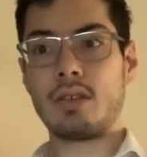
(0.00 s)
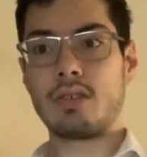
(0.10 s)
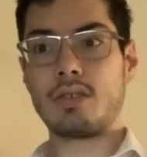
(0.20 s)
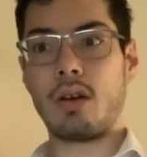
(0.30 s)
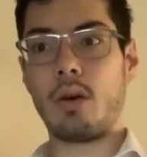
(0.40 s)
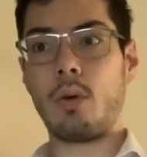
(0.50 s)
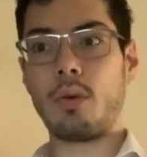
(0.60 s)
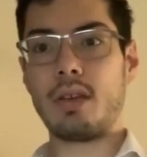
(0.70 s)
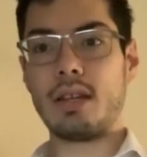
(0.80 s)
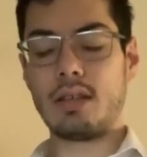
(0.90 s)

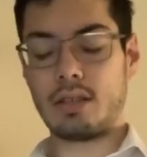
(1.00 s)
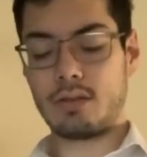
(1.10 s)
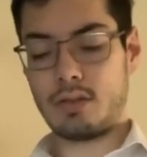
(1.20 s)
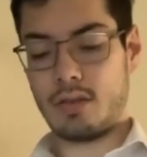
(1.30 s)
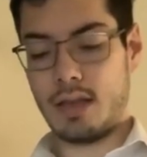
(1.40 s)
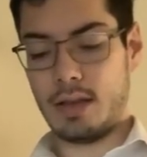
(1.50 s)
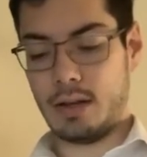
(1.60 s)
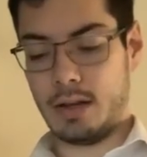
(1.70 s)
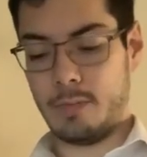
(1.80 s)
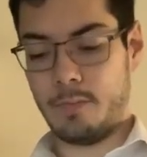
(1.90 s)
So in
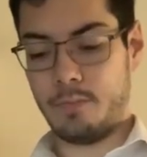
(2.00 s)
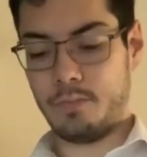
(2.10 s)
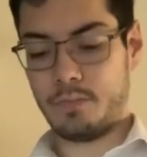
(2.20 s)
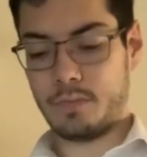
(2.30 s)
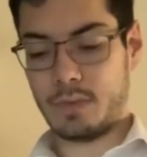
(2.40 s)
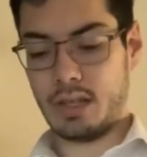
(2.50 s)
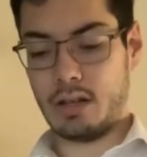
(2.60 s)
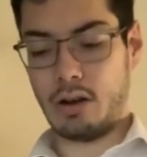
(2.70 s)
an